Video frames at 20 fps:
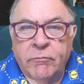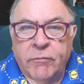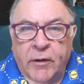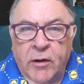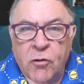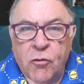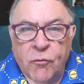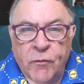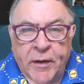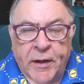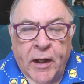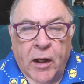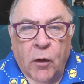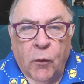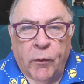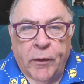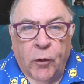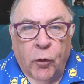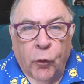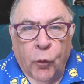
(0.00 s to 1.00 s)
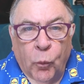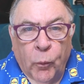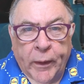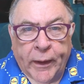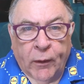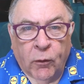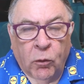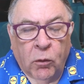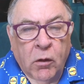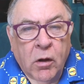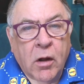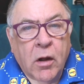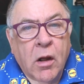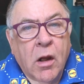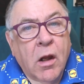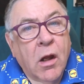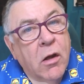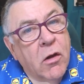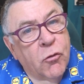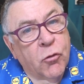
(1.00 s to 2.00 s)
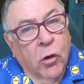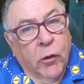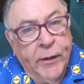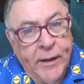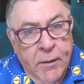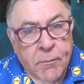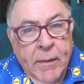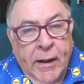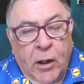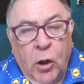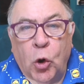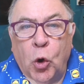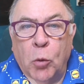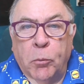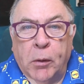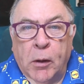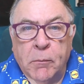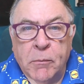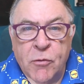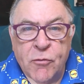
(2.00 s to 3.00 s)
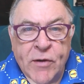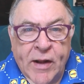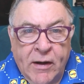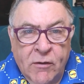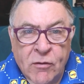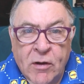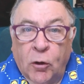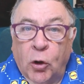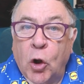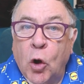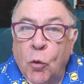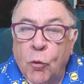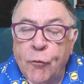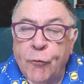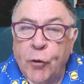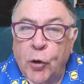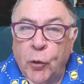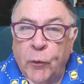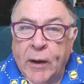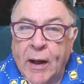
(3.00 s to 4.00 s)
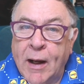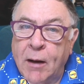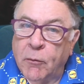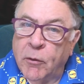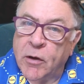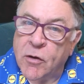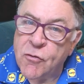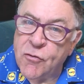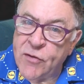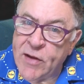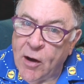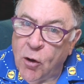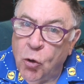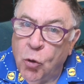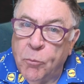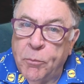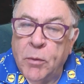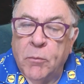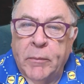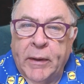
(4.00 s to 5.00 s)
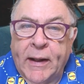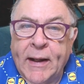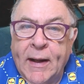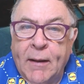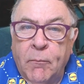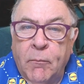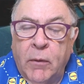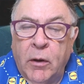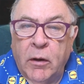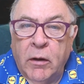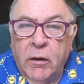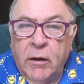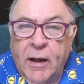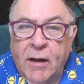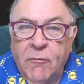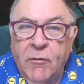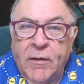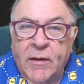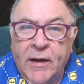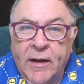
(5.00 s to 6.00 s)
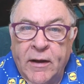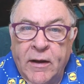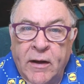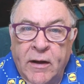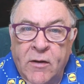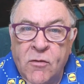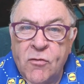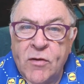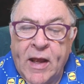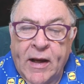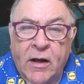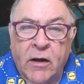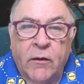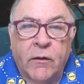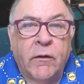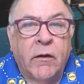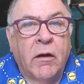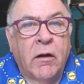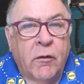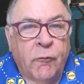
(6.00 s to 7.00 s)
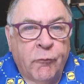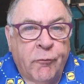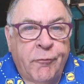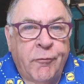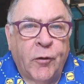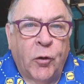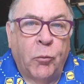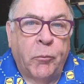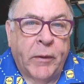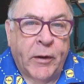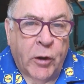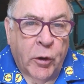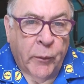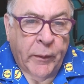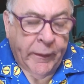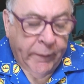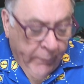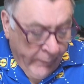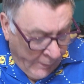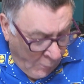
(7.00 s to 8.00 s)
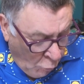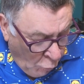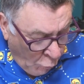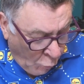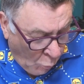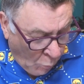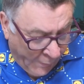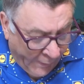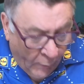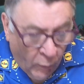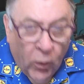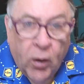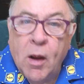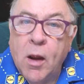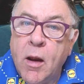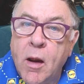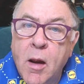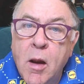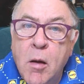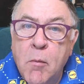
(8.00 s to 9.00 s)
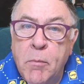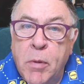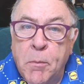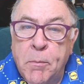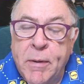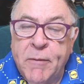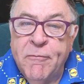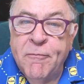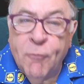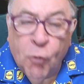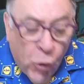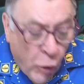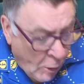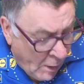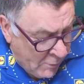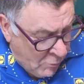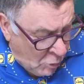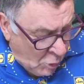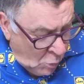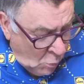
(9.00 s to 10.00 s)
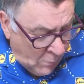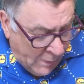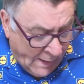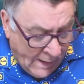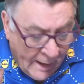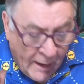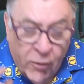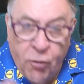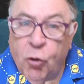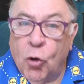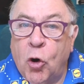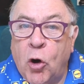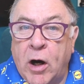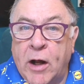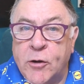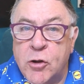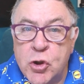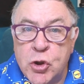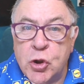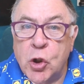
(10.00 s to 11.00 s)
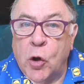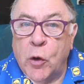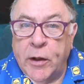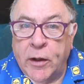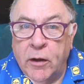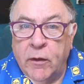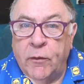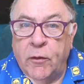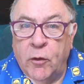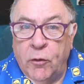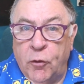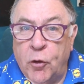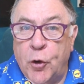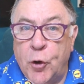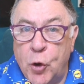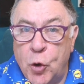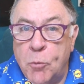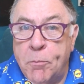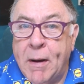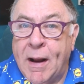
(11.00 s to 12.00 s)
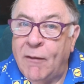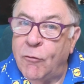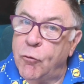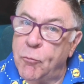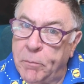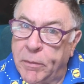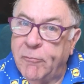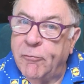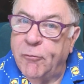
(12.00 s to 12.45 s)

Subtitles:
for this video the other wheel. So I did make a couple of mistakes. I'll go through that. I'm going to set up my camera and everything in a second and film me doing the other wheel. But before I do that, I thought I'd show you the new pads